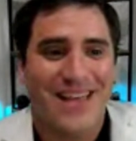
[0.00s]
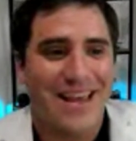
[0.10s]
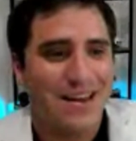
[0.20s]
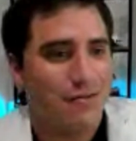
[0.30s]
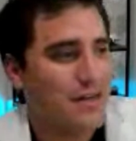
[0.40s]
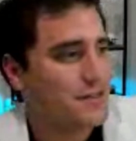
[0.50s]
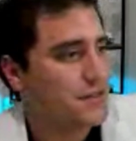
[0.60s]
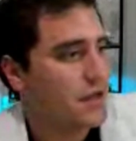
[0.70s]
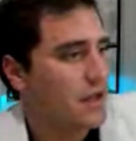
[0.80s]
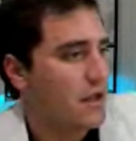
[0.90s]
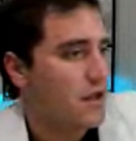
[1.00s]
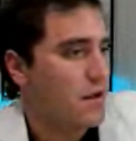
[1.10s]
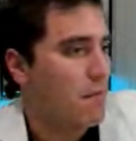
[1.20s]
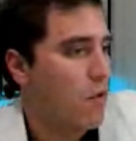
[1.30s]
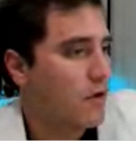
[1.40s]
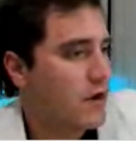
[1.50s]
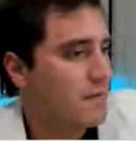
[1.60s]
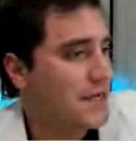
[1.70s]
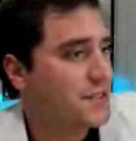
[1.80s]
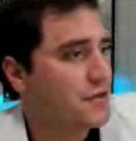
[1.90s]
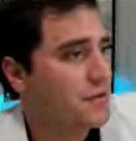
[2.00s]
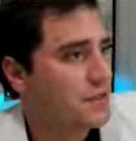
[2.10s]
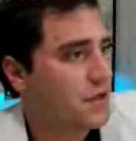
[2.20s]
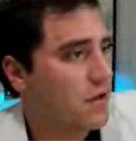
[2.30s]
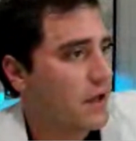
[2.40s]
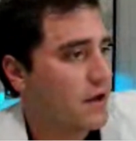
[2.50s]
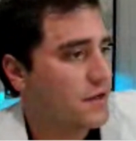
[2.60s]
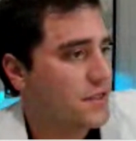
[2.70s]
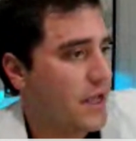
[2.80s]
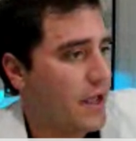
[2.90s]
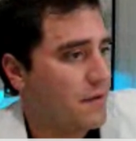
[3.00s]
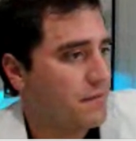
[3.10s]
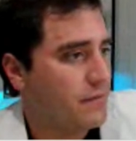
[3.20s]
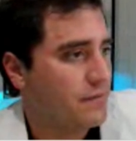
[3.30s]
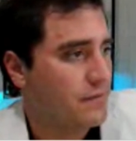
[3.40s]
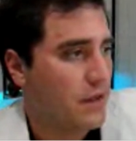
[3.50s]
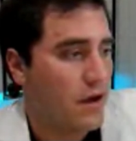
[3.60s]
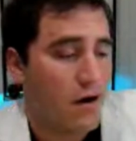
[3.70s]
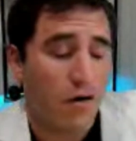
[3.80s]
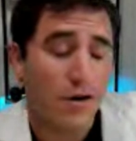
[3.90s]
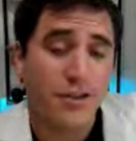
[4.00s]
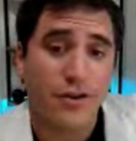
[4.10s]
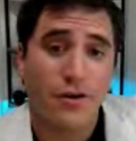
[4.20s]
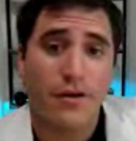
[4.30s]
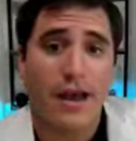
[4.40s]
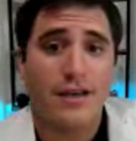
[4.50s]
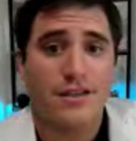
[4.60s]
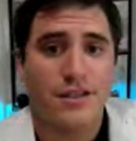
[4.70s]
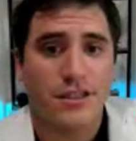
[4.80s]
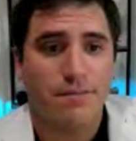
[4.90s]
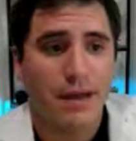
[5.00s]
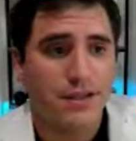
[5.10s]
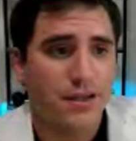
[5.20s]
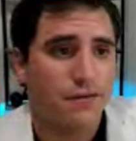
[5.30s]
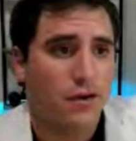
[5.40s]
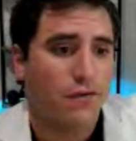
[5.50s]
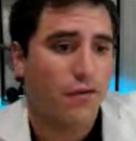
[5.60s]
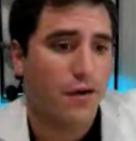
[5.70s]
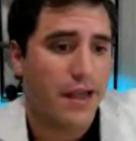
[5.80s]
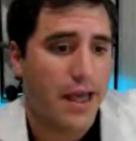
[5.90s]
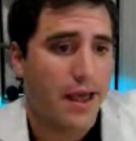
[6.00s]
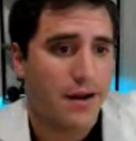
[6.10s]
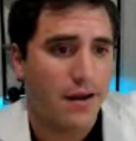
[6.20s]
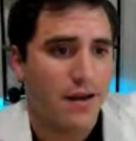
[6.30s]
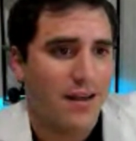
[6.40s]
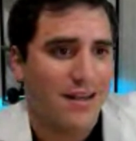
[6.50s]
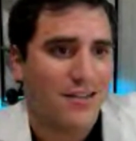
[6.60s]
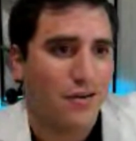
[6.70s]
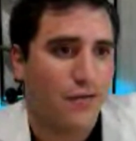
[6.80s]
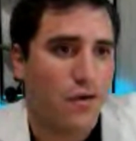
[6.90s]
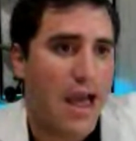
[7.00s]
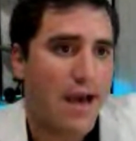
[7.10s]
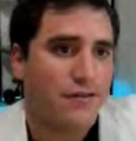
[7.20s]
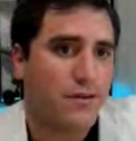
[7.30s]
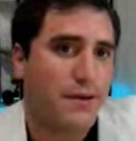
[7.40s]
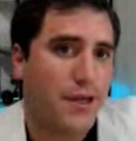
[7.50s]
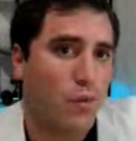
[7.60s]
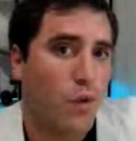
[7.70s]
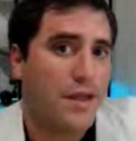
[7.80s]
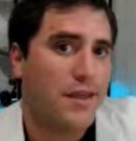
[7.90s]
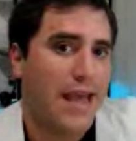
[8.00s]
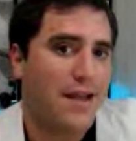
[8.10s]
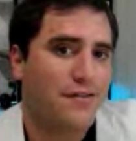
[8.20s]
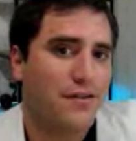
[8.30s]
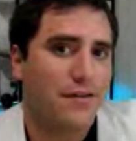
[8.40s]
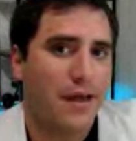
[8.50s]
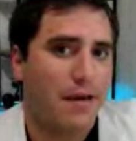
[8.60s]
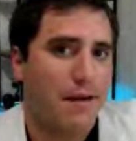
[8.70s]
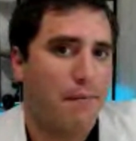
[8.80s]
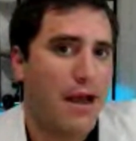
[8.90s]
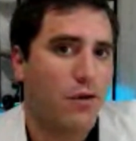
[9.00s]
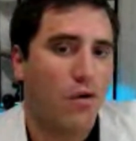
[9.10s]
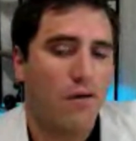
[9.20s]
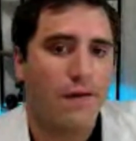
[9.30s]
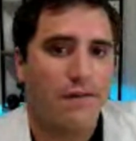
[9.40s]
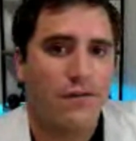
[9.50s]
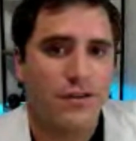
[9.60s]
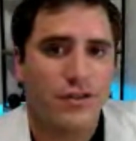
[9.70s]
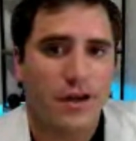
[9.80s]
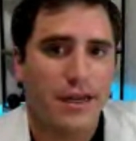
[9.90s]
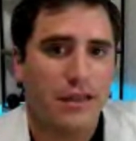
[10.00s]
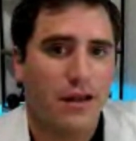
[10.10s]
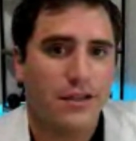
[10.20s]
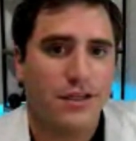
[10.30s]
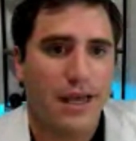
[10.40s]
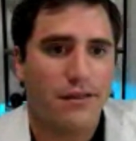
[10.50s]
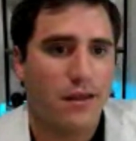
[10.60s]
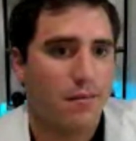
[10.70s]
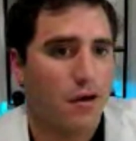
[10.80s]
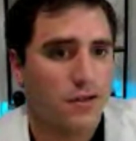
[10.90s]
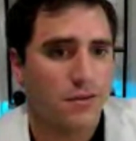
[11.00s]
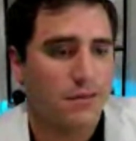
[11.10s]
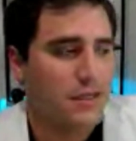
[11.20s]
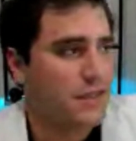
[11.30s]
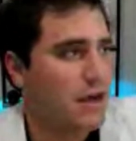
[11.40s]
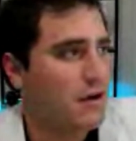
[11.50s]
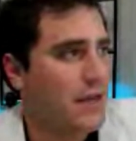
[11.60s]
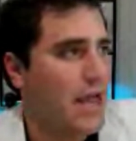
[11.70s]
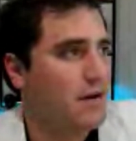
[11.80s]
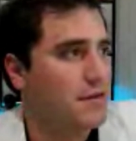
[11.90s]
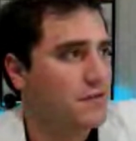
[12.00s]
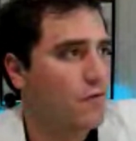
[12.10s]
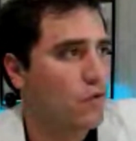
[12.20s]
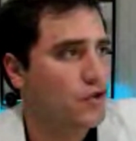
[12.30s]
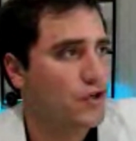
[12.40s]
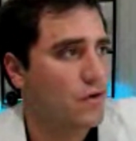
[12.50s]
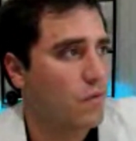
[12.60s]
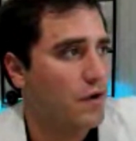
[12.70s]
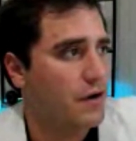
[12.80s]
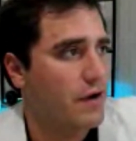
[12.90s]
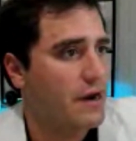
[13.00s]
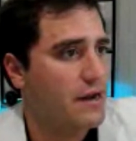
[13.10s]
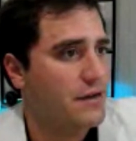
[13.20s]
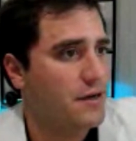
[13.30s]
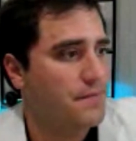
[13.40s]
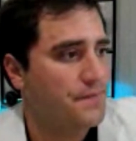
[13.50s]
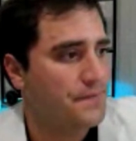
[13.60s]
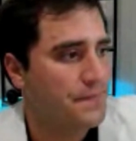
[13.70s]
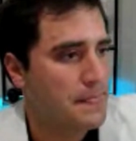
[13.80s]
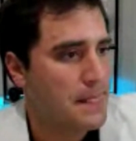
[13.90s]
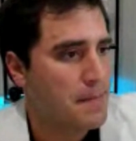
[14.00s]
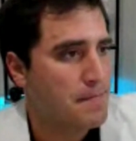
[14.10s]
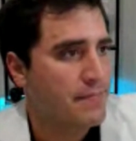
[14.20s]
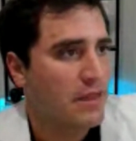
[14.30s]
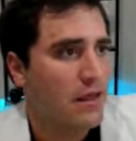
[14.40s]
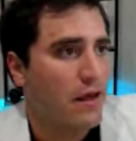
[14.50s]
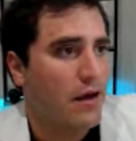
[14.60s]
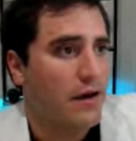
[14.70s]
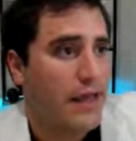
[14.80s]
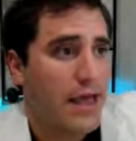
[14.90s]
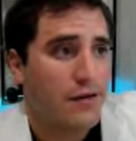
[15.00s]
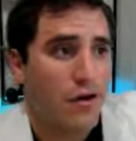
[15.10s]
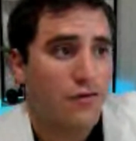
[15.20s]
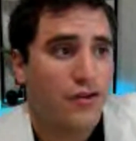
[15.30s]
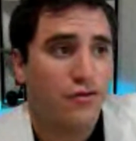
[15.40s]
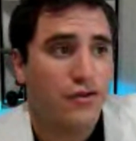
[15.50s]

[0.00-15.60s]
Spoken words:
anyways, more coming soon. That's all I got to say. RSO, guys, is expensive. Don't forget, So if you have somebody with cancer that might qualify for the study, let's get them on some discounted cannabis for sure. What a great idea. Again, go to